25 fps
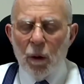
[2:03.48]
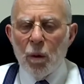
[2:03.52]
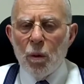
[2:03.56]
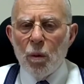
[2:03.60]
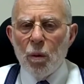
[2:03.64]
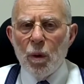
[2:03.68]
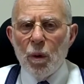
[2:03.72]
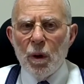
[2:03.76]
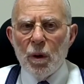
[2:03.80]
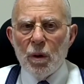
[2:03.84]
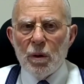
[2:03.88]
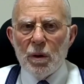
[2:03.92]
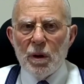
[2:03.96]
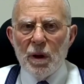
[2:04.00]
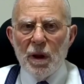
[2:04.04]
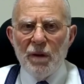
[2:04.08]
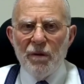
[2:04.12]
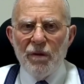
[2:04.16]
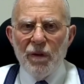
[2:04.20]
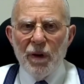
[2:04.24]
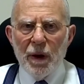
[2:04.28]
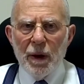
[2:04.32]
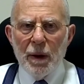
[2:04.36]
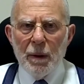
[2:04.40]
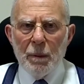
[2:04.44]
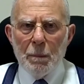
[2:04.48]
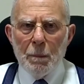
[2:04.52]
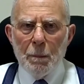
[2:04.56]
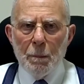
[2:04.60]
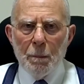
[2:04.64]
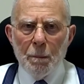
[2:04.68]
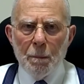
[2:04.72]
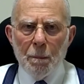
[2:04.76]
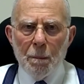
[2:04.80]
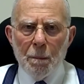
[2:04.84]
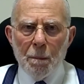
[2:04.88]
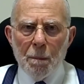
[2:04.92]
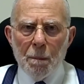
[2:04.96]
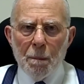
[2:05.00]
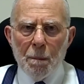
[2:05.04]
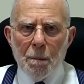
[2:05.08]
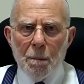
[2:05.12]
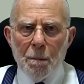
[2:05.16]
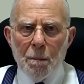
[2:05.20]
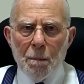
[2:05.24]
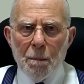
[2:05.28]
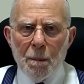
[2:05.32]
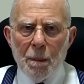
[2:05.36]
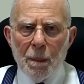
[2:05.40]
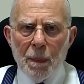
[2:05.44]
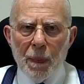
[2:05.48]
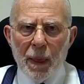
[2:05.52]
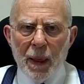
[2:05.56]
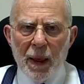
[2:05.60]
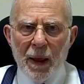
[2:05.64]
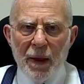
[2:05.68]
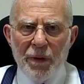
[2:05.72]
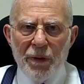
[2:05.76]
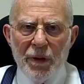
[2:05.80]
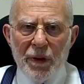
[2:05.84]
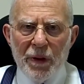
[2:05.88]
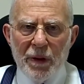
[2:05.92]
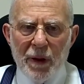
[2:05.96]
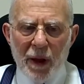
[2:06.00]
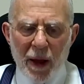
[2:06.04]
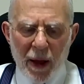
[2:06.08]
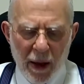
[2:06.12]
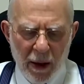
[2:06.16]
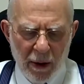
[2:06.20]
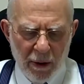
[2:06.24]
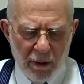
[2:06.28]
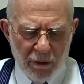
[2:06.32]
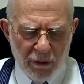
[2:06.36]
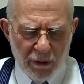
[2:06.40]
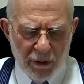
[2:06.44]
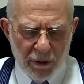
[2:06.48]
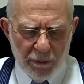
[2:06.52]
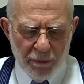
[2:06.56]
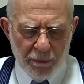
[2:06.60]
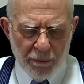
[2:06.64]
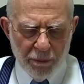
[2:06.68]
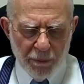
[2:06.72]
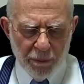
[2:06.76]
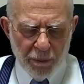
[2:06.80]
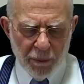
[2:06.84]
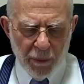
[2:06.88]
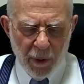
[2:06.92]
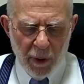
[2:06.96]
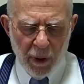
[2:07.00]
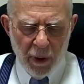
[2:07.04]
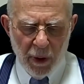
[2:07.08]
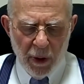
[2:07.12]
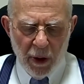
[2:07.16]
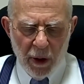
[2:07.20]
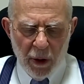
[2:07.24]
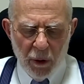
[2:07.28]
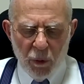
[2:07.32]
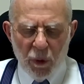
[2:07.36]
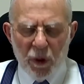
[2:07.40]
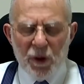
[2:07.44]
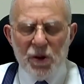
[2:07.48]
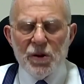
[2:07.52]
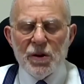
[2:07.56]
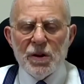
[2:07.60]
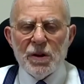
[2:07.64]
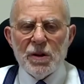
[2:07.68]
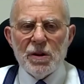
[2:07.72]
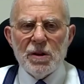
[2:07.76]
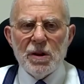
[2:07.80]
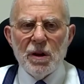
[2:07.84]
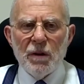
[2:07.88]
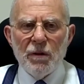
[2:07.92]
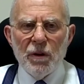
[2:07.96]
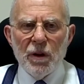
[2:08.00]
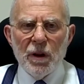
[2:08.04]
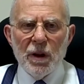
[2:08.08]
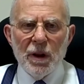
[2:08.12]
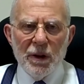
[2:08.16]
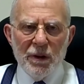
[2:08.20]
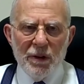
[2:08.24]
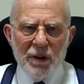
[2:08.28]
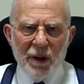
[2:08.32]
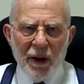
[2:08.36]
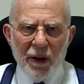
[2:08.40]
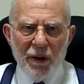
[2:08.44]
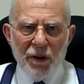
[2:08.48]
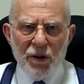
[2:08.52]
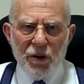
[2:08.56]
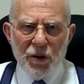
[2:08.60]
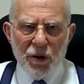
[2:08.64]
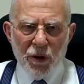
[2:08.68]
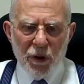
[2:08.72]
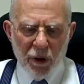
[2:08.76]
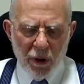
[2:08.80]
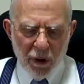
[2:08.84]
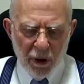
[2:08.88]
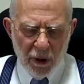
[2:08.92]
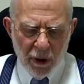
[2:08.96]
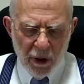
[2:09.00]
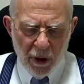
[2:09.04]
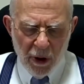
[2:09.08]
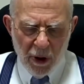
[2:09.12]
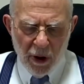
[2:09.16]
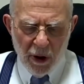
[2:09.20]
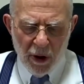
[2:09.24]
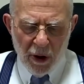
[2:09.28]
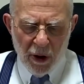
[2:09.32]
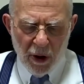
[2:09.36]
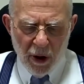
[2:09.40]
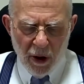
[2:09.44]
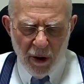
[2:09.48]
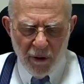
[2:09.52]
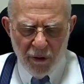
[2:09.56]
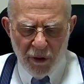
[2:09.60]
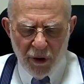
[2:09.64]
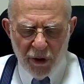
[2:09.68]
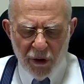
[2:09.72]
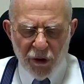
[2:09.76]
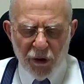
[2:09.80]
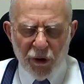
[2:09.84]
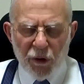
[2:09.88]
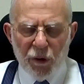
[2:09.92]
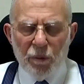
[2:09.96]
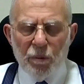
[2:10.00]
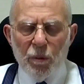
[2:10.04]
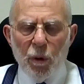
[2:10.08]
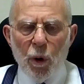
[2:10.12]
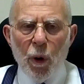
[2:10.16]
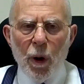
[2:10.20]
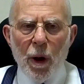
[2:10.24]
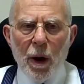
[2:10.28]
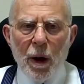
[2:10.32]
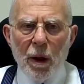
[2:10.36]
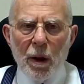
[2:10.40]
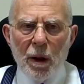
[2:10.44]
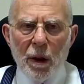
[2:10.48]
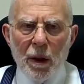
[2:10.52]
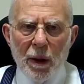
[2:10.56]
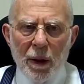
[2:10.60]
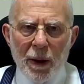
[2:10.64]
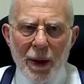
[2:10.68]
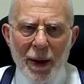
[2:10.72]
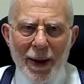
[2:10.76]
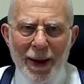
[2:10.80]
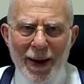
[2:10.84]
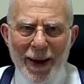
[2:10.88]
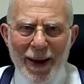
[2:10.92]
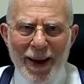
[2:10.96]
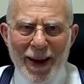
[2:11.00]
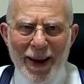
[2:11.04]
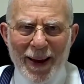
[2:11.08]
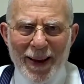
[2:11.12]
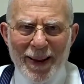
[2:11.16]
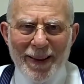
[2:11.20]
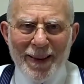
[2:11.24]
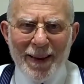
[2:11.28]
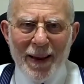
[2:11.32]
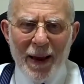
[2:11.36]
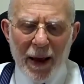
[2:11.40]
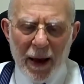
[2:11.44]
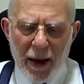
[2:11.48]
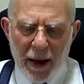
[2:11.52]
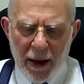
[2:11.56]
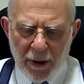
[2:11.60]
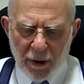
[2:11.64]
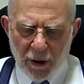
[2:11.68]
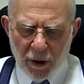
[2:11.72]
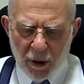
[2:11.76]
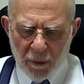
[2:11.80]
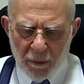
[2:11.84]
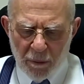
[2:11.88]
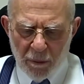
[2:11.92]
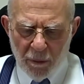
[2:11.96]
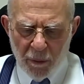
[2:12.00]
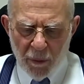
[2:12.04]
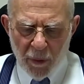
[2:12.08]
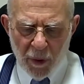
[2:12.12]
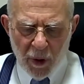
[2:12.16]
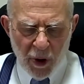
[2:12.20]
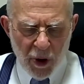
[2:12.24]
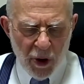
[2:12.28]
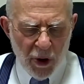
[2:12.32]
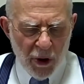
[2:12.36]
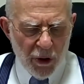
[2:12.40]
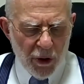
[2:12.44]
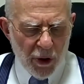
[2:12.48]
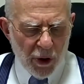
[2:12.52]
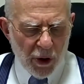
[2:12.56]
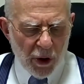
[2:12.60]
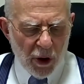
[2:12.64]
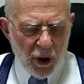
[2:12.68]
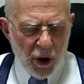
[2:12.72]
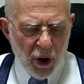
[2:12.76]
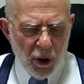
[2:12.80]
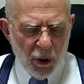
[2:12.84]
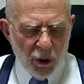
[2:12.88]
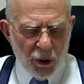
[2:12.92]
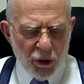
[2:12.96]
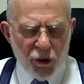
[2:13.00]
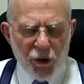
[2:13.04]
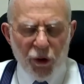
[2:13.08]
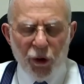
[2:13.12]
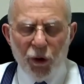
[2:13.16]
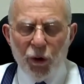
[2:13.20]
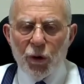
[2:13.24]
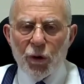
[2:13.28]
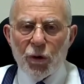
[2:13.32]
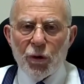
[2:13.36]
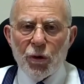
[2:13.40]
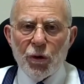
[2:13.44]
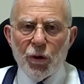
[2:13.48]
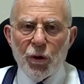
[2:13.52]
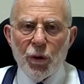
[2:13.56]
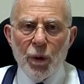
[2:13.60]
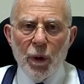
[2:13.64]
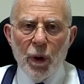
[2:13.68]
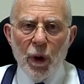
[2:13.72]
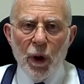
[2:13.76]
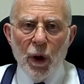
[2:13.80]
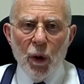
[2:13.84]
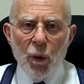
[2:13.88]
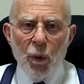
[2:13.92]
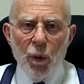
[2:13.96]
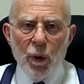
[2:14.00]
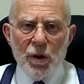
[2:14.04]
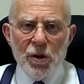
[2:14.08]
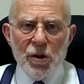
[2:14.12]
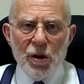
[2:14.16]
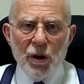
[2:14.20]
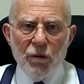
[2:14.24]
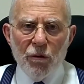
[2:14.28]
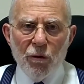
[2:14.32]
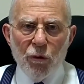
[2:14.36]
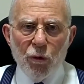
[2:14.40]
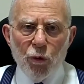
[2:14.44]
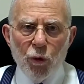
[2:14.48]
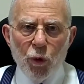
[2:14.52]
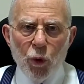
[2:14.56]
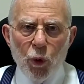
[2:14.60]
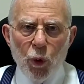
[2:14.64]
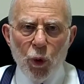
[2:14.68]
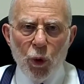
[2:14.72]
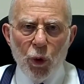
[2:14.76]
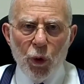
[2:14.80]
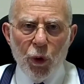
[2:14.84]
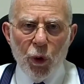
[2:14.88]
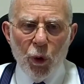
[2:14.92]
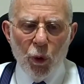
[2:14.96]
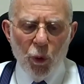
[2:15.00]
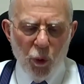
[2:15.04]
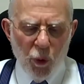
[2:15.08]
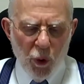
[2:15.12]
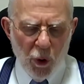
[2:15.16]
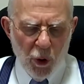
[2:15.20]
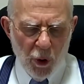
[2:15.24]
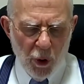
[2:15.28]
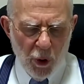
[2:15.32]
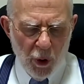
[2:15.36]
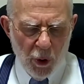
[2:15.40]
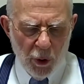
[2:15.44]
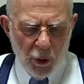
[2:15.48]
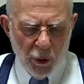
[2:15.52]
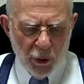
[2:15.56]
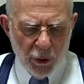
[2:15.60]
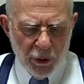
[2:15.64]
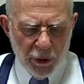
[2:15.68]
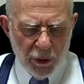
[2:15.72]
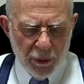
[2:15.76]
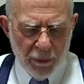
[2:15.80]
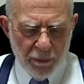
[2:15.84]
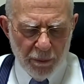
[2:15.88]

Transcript: We are living in the days in which the civilization of Yishmael and Edom, the cultures which have ruled the world